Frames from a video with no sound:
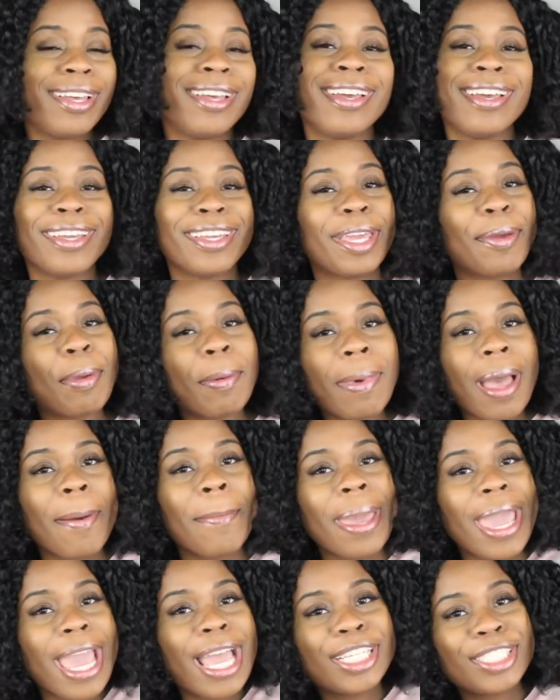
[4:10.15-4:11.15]
Give me my
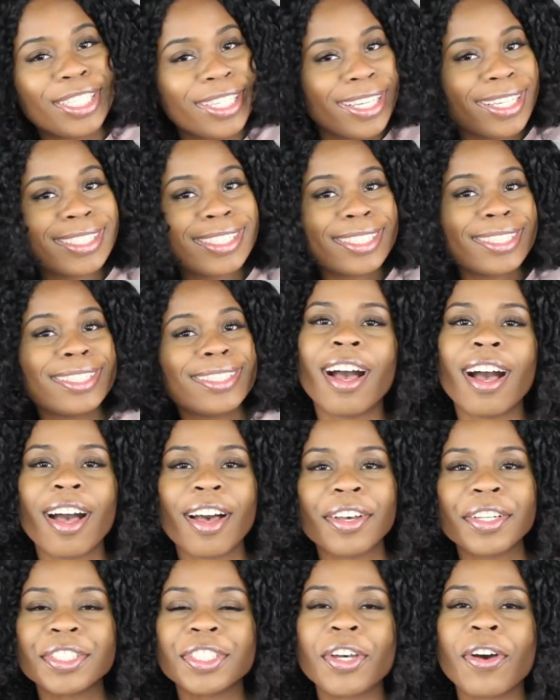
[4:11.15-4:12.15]
magics.
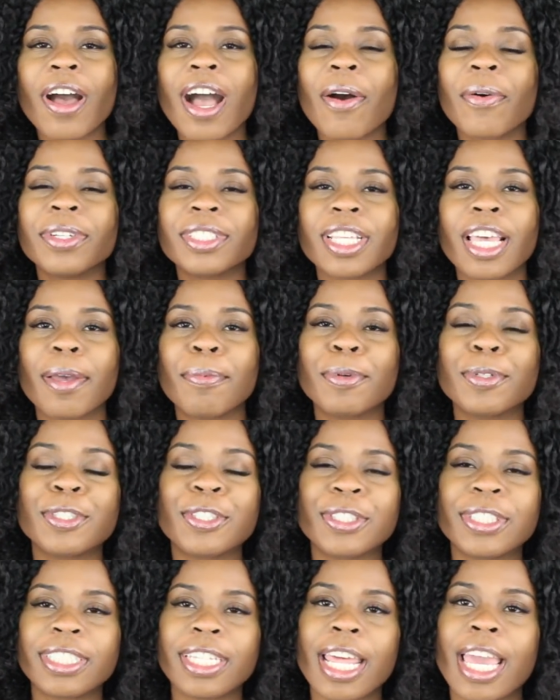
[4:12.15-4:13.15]
Also, I was able
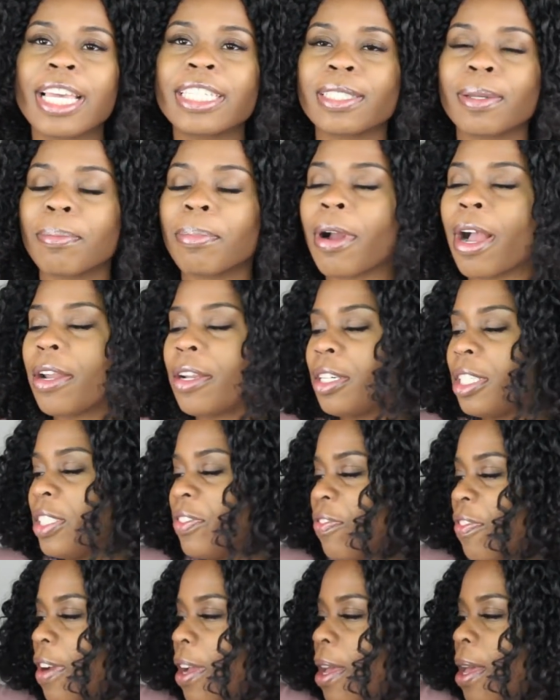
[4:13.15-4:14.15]
to snag some products
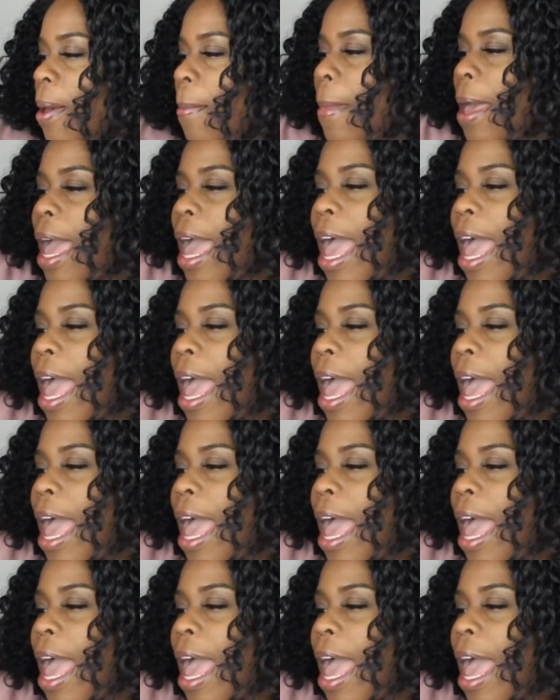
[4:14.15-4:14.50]
from